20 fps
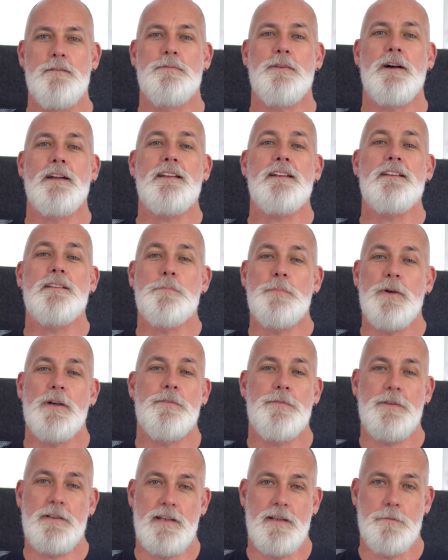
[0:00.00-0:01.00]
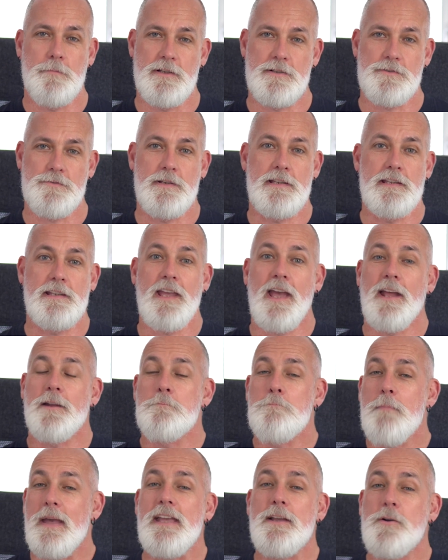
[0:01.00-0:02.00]
Finding the perfect imagery
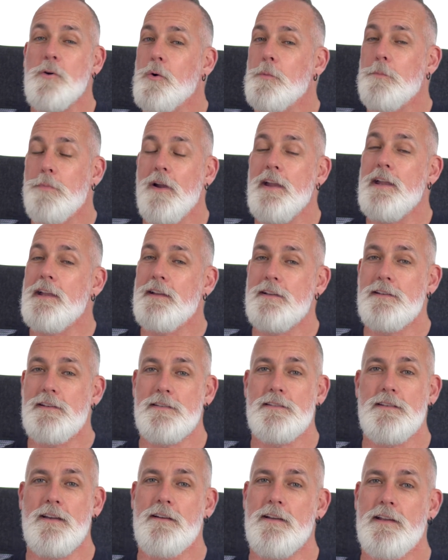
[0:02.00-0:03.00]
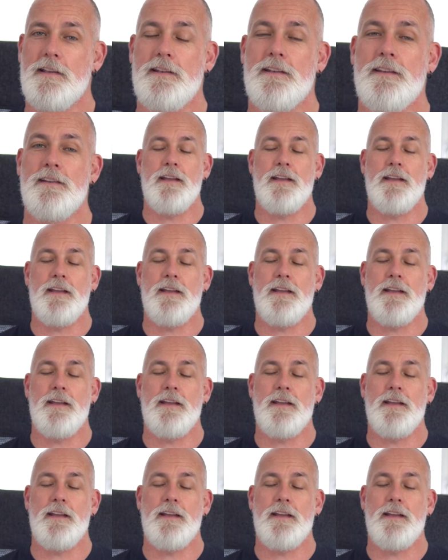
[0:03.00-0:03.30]
can make or break a design,